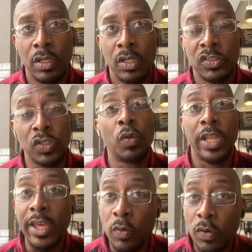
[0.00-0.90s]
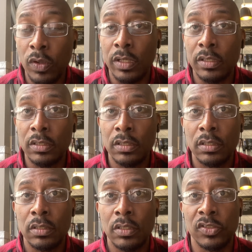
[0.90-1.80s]
So later on,
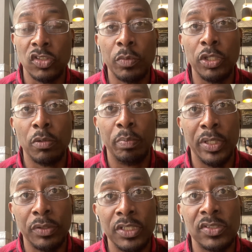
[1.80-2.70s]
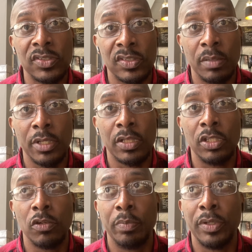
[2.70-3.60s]
assuming you're building systemically,
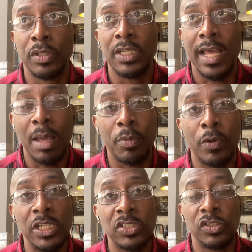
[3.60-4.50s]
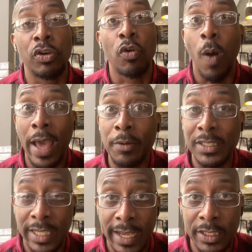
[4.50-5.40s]
you're building operations, you're acquiring
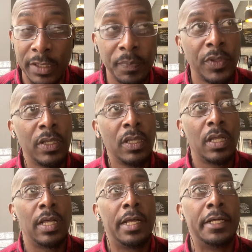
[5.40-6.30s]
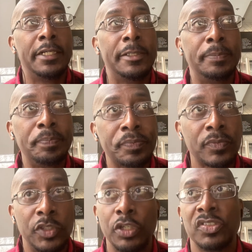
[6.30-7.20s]
talent, um,
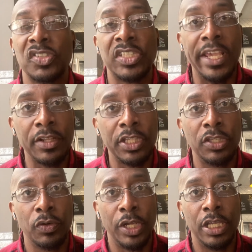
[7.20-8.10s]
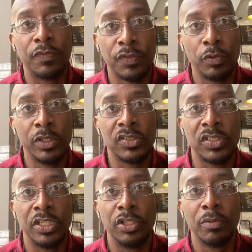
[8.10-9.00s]
you're scaling your influence
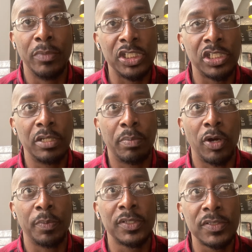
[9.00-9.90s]
and your mission and purpose.